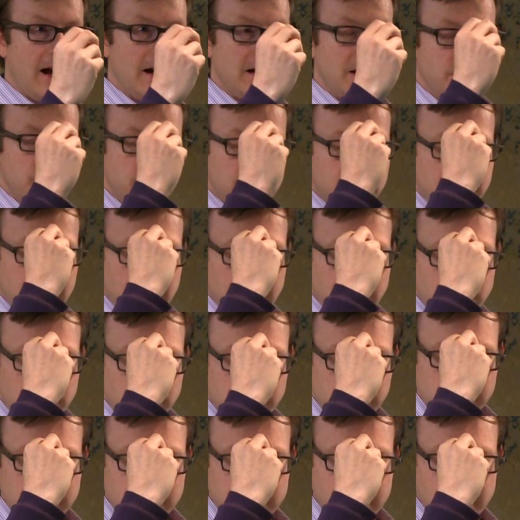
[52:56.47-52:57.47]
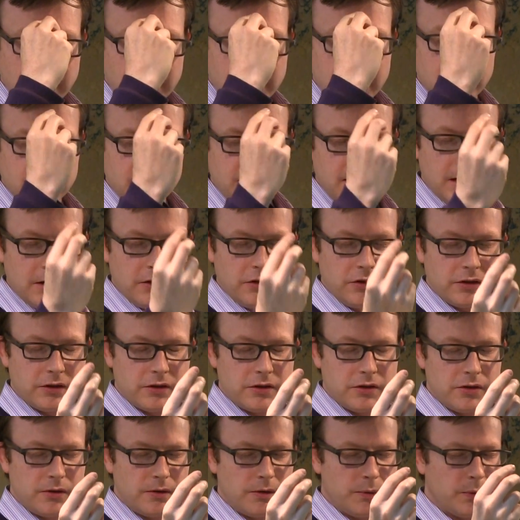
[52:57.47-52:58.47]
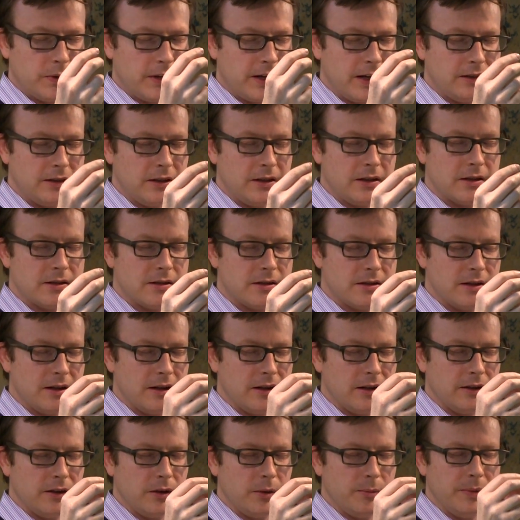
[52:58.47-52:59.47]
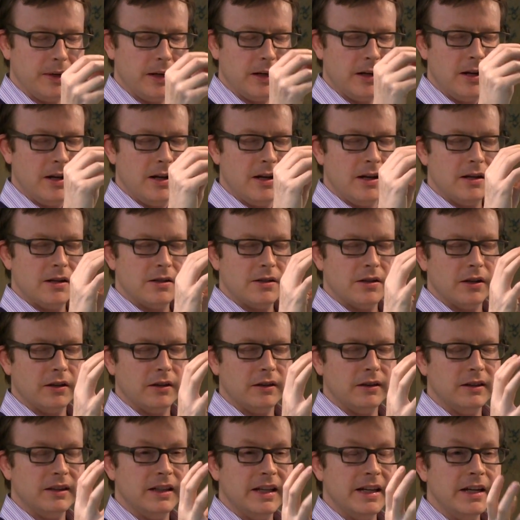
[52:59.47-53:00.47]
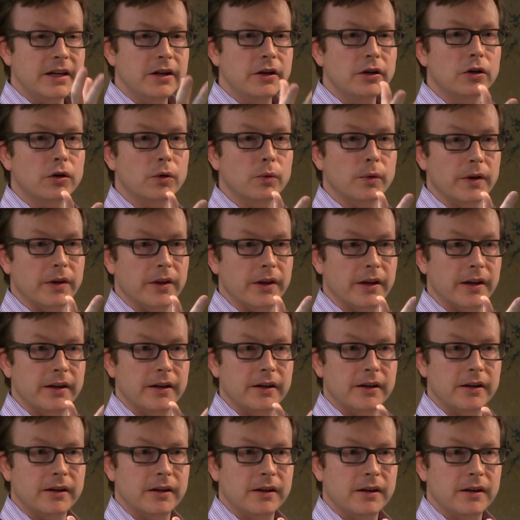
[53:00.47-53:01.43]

do you intentionally set the intention to, and we'll get to this in a little bit, to linger with it